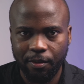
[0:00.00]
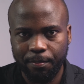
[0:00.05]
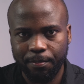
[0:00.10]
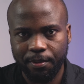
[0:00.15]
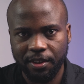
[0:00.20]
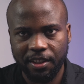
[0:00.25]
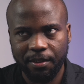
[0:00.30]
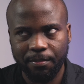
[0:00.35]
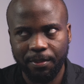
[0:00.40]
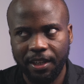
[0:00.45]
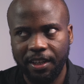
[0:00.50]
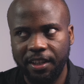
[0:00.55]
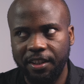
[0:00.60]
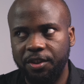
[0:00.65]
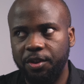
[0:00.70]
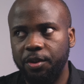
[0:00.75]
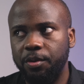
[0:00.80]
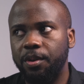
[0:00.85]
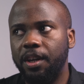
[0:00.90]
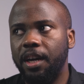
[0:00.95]
putting money
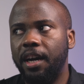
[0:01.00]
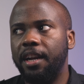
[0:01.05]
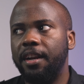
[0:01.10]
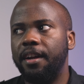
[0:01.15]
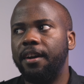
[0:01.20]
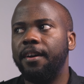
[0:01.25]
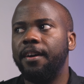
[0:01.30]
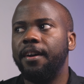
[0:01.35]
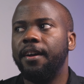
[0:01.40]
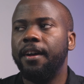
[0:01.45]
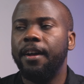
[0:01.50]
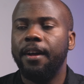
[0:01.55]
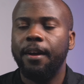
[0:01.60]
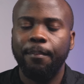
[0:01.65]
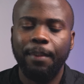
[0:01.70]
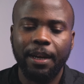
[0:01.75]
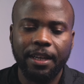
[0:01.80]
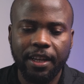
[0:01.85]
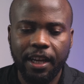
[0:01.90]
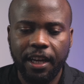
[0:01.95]
into Uganda.
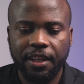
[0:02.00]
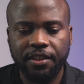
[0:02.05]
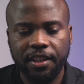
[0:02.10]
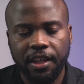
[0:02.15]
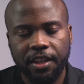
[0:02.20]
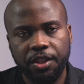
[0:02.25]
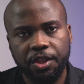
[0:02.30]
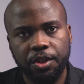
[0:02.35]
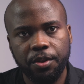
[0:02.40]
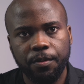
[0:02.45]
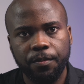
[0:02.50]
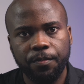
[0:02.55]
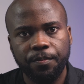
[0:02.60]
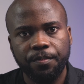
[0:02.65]
But here is the issue.